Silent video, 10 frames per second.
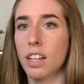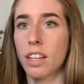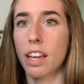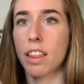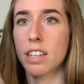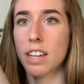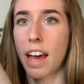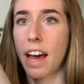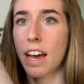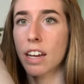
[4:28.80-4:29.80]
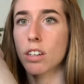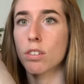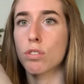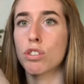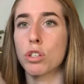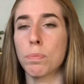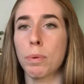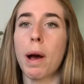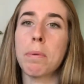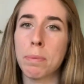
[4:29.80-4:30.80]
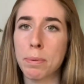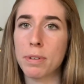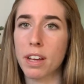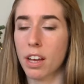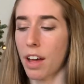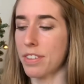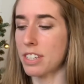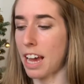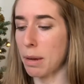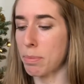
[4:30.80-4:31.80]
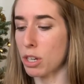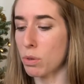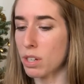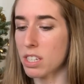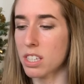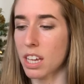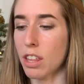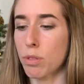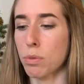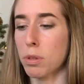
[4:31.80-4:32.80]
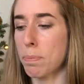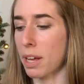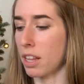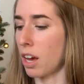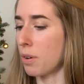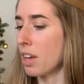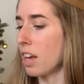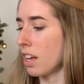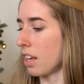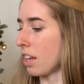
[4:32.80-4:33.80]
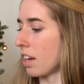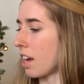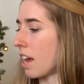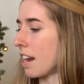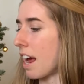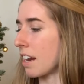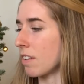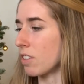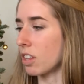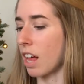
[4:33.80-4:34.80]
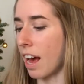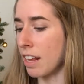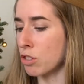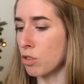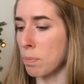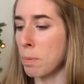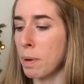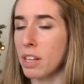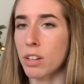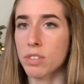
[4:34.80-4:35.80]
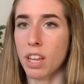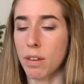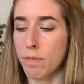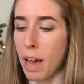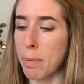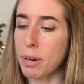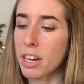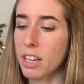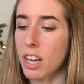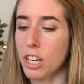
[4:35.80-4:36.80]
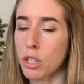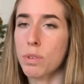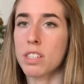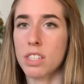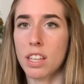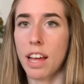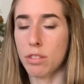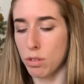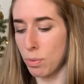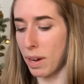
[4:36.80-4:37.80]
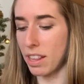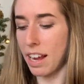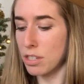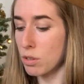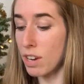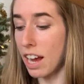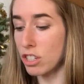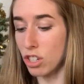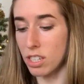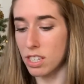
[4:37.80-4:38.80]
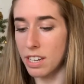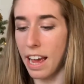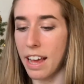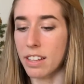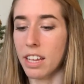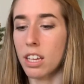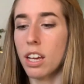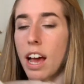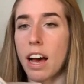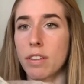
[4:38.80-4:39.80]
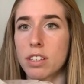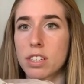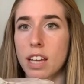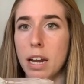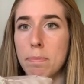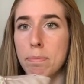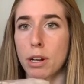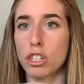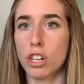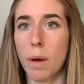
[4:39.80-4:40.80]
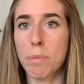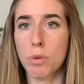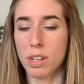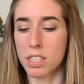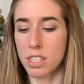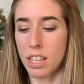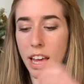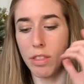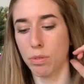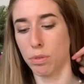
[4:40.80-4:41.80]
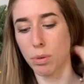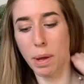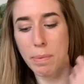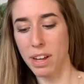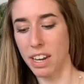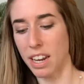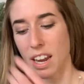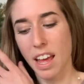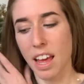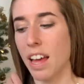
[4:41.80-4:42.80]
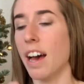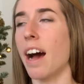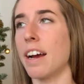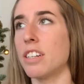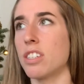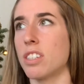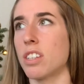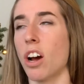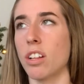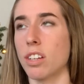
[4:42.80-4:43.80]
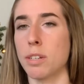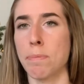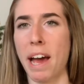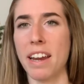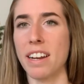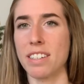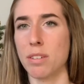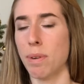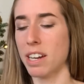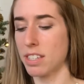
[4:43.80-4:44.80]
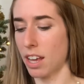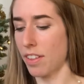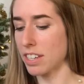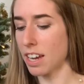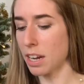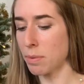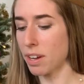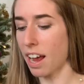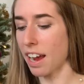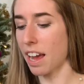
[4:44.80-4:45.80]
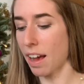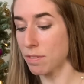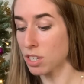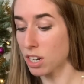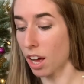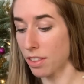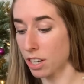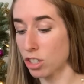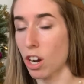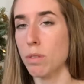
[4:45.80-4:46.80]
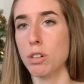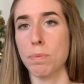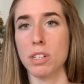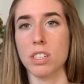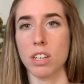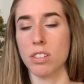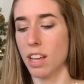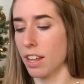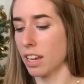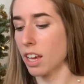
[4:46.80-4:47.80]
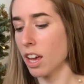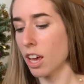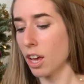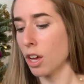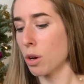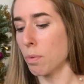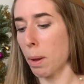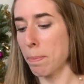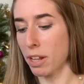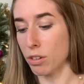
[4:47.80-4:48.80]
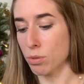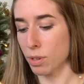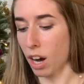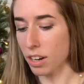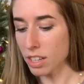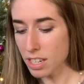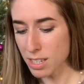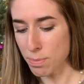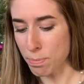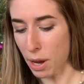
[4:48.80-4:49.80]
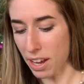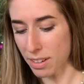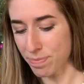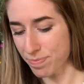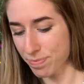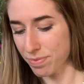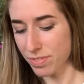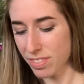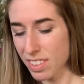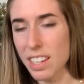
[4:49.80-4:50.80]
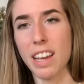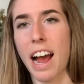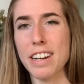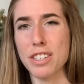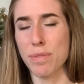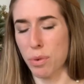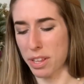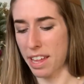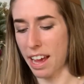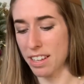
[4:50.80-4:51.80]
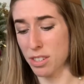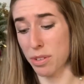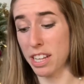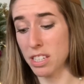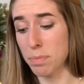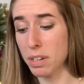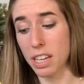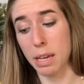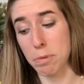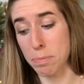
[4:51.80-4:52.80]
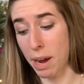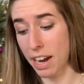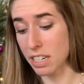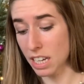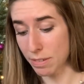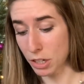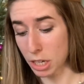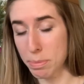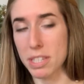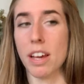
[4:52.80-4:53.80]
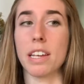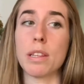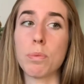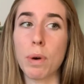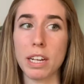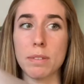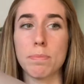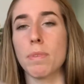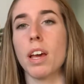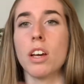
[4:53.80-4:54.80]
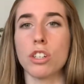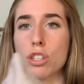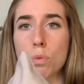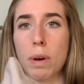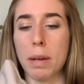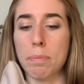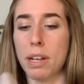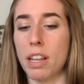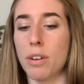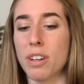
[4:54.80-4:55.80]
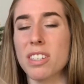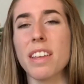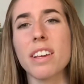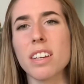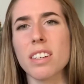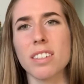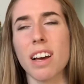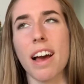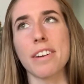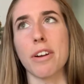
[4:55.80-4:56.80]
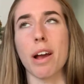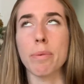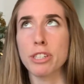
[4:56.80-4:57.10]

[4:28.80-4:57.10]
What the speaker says: like the tag super well. I mean, people can cut the tag, but you can see through the pillow and any of the lines from the pillows, like fabric, you can see that through the white line. So not just the tag, like how this is kind of bunched up, you can see that through the white one, and I just thought it looked bad, and I didn't want to sell that to anyone. I have seen other dropshippers still selling white pillows regardless, but I just avoid that. So that's something to keep in mind if you're going to be selling the white, just a white pillow, because I think I don't know, I